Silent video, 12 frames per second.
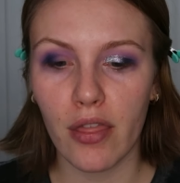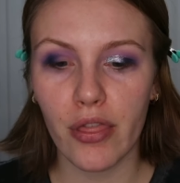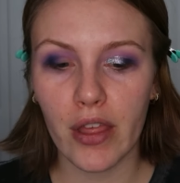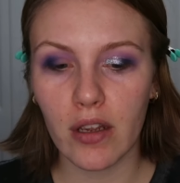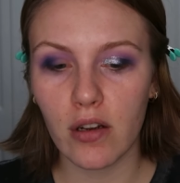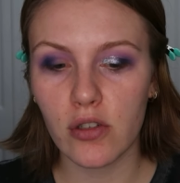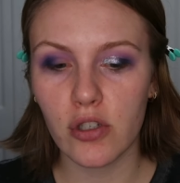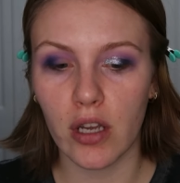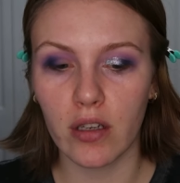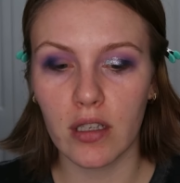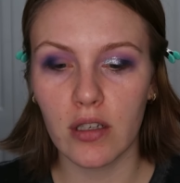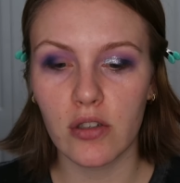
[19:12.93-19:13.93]
thicker,
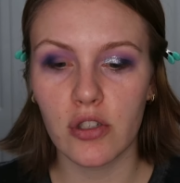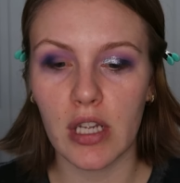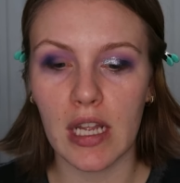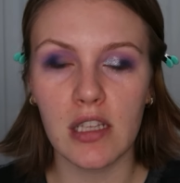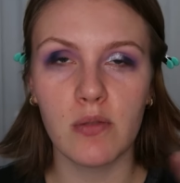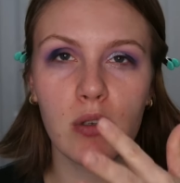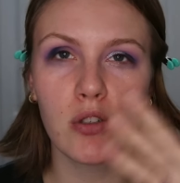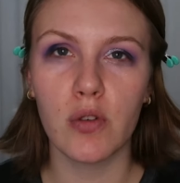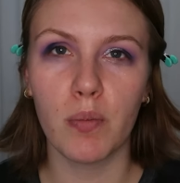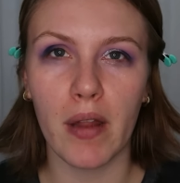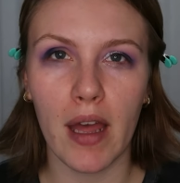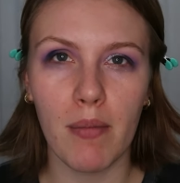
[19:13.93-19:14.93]
chunkier shades, once you
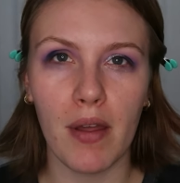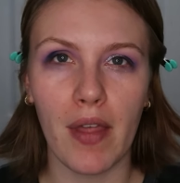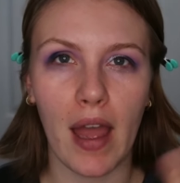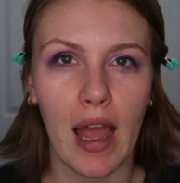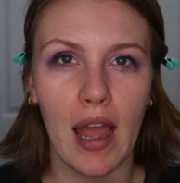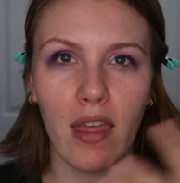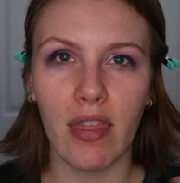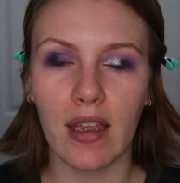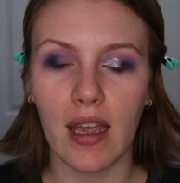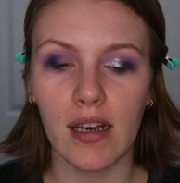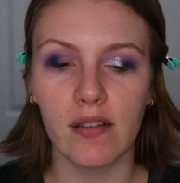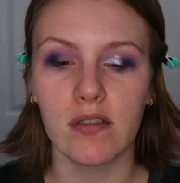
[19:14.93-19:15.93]
apply them on the eye, they
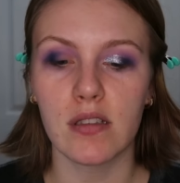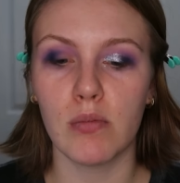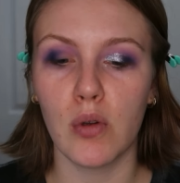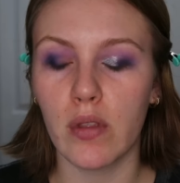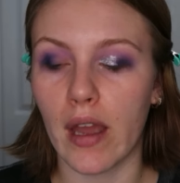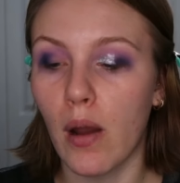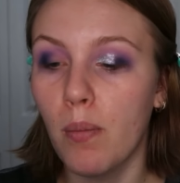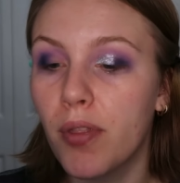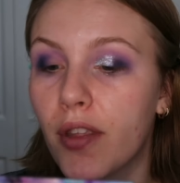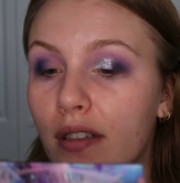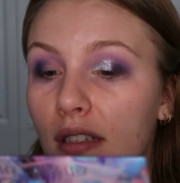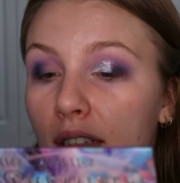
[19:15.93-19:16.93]
kind of smooth out, but
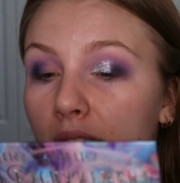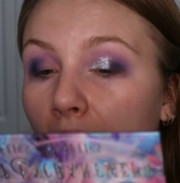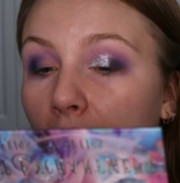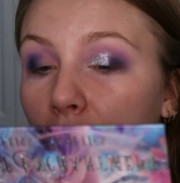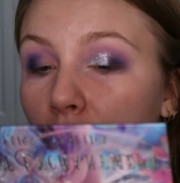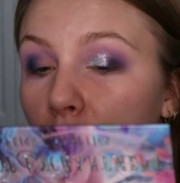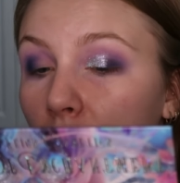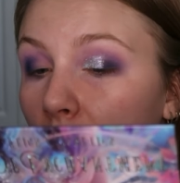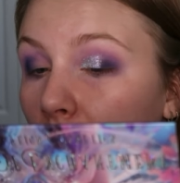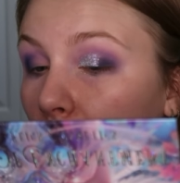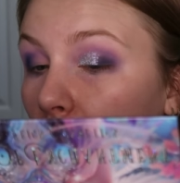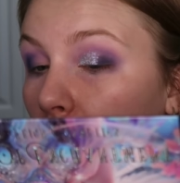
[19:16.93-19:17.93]
this is
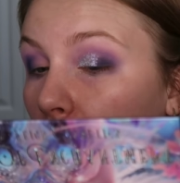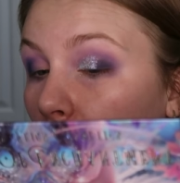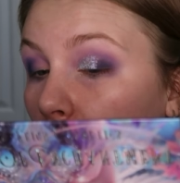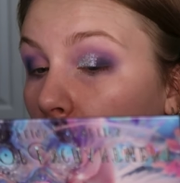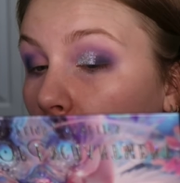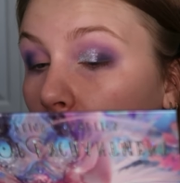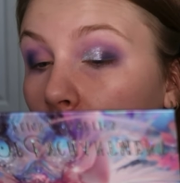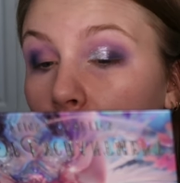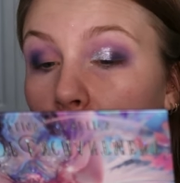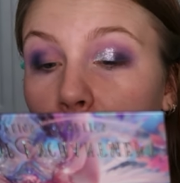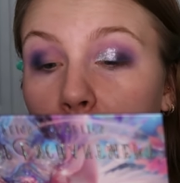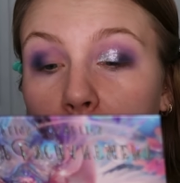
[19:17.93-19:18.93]
actually
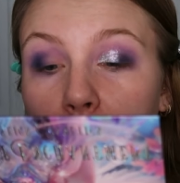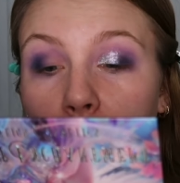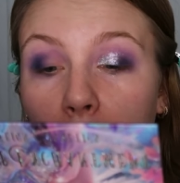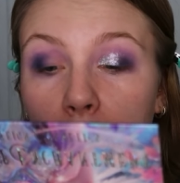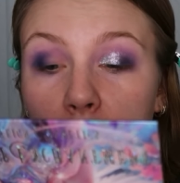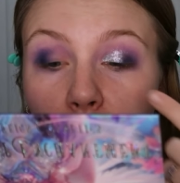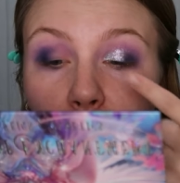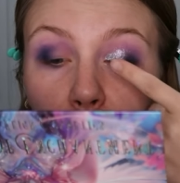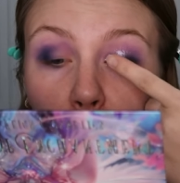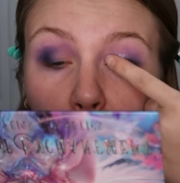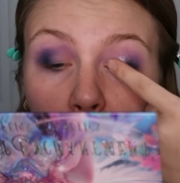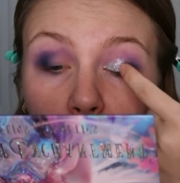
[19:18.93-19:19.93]
like has a
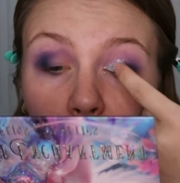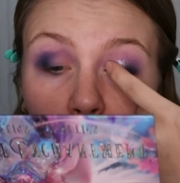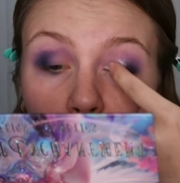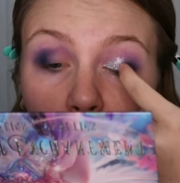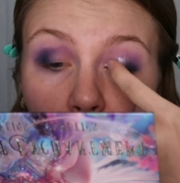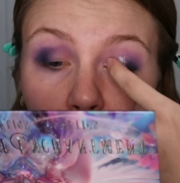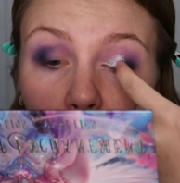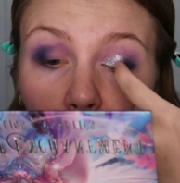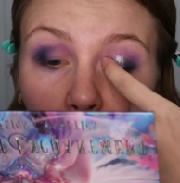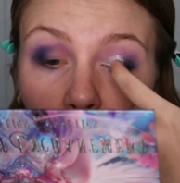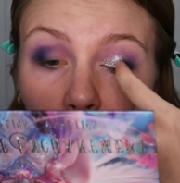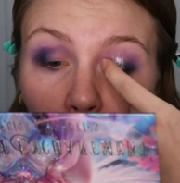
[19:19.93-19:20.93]
few pieces that are
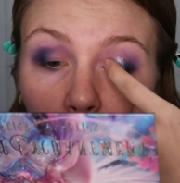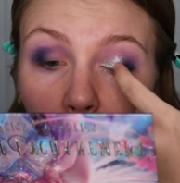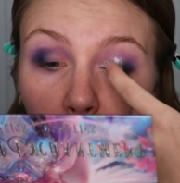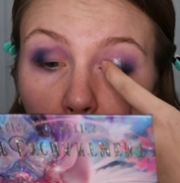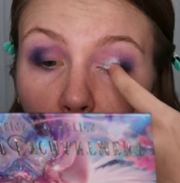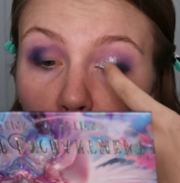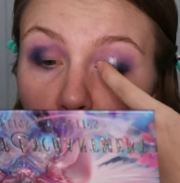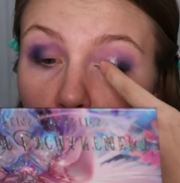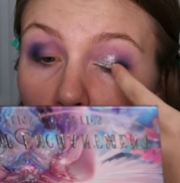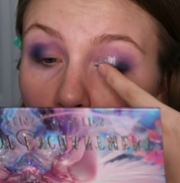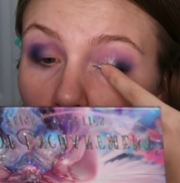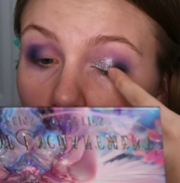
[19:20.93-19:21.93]
staying kind of
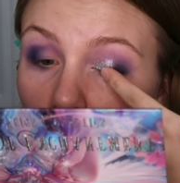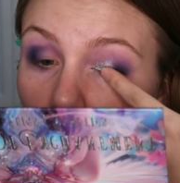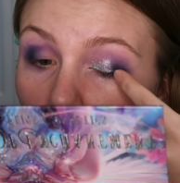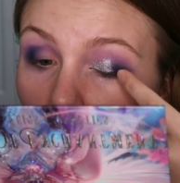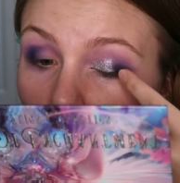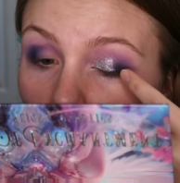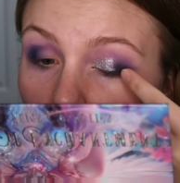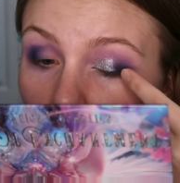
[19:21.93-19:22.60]
chunky.